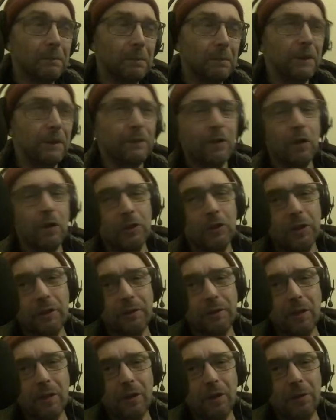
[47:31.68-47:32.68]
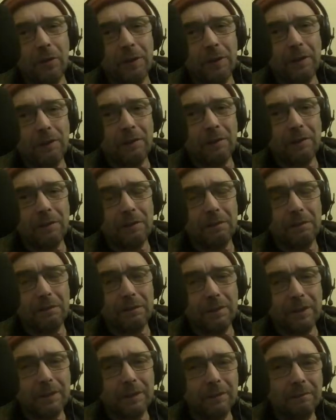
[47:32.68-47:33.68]
But of course, you've got all these
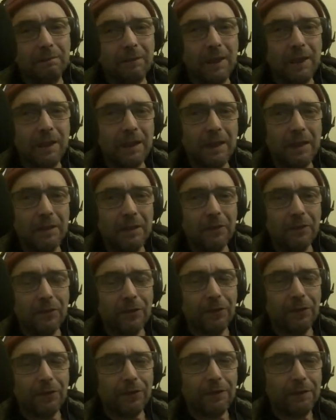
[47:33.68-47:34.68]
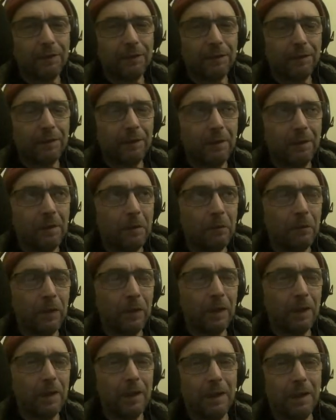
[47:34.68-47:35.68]
idiots
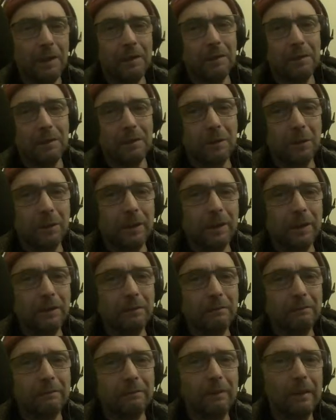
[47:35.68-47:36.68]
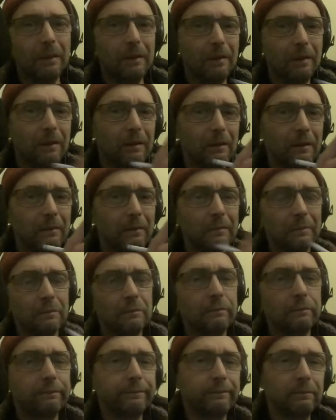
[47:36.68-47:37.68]
online going, oh,
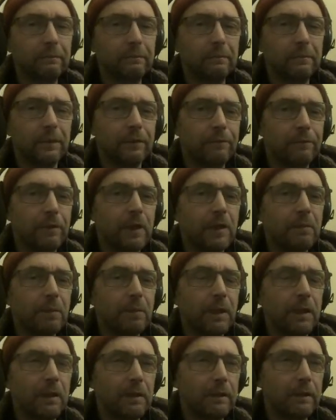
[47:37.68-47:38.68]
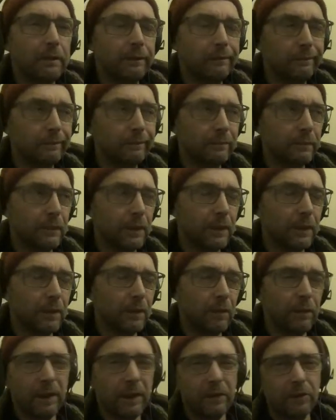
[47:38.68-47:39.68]
free speech and
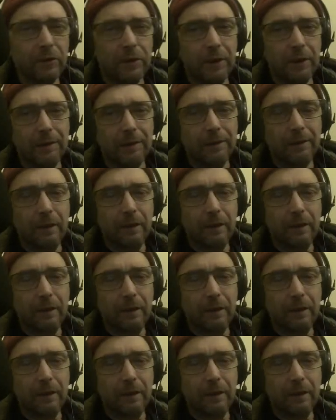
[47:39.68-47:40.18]
all that shit.